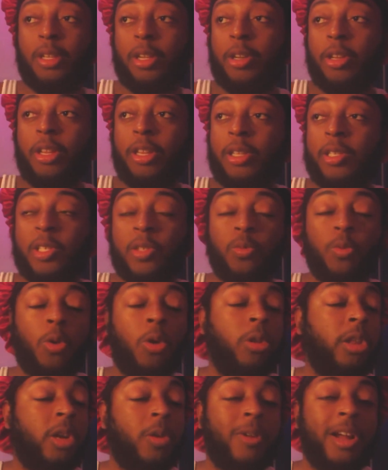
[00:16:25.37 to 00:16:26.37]
Literally just
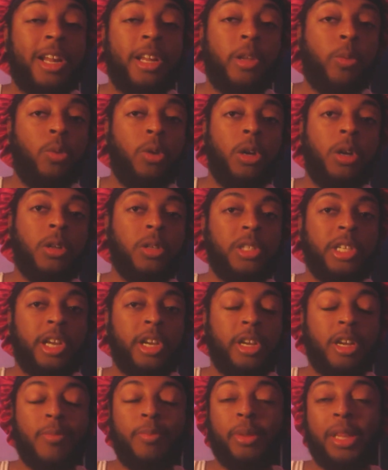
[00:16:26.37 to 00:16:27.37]
rolling around in a
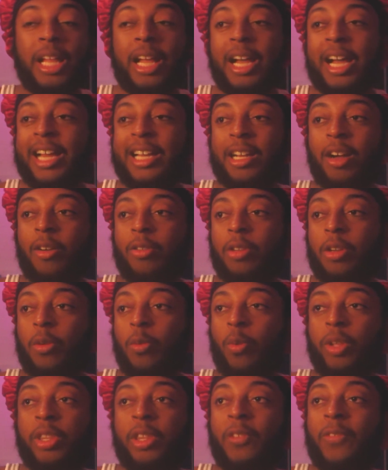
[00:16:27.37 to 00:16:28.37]
wheelchair. You're blind. I don't know
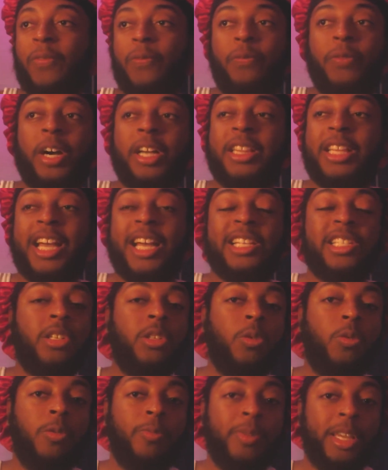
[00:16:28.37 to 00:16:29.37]
what the fuck that has to
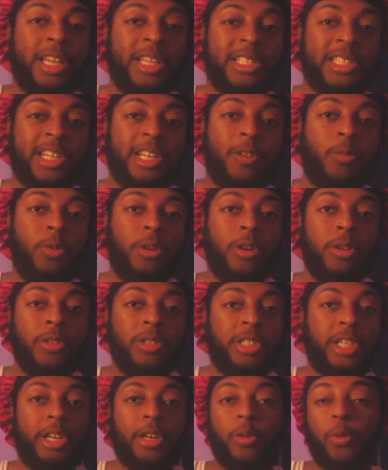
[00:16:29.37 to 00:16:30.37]
do with being inside a
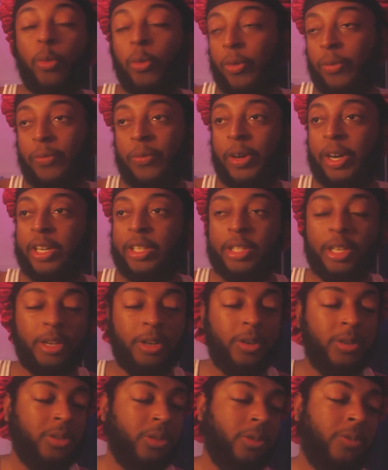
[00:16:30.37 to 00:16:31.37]
wheelchair. Who the fuck
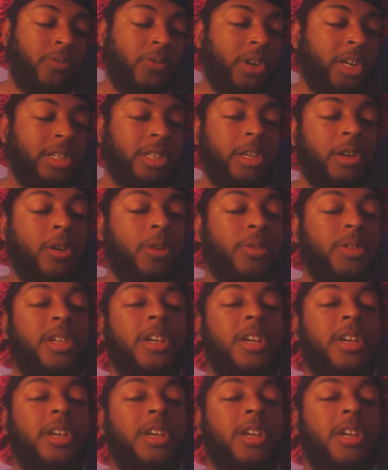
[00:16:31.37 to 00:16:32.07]
knows? Who the fuck knows?